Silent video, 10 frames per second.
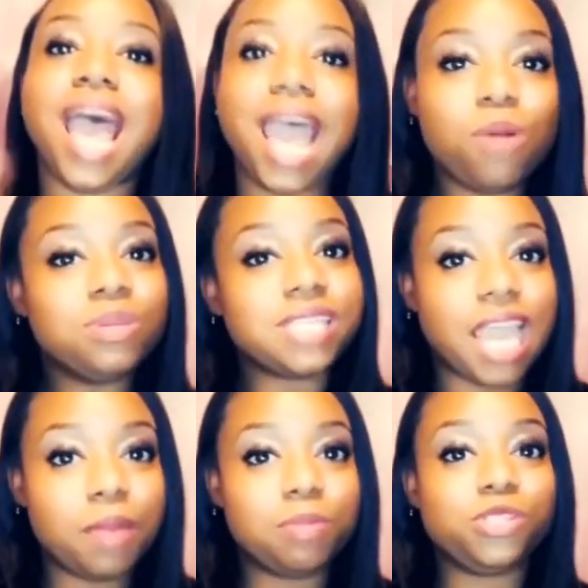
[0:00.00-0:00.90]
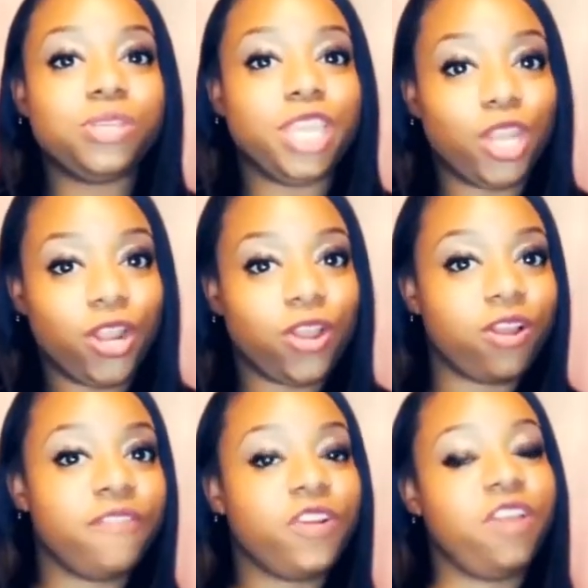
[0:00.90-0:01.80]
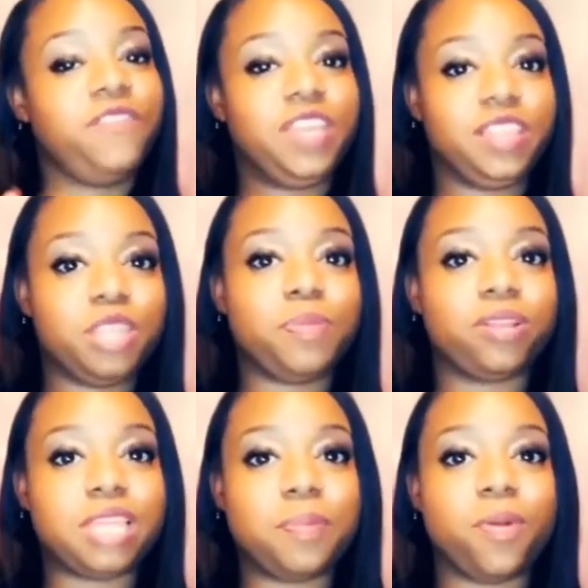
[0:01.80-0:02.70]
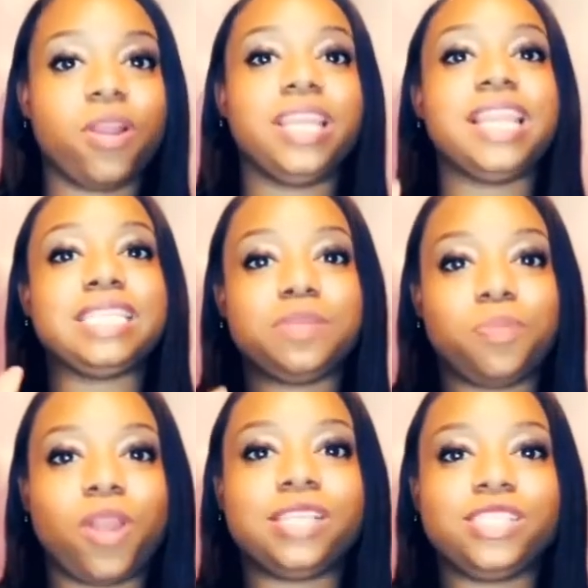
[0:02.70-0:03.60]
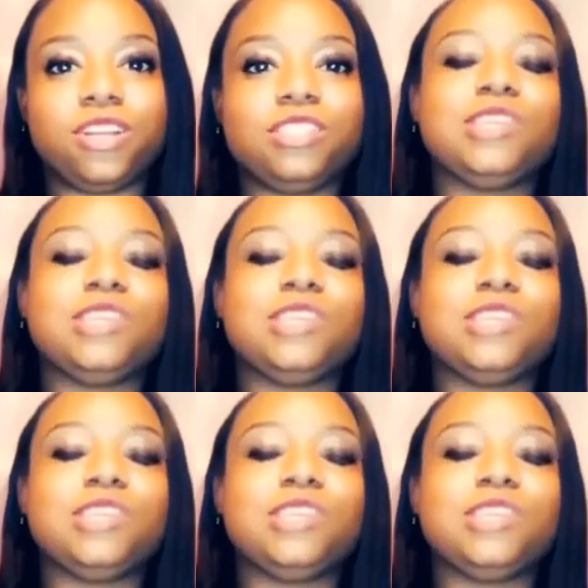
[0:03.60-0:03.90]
I was able to get her for her 50th birthday party, and I surprised her.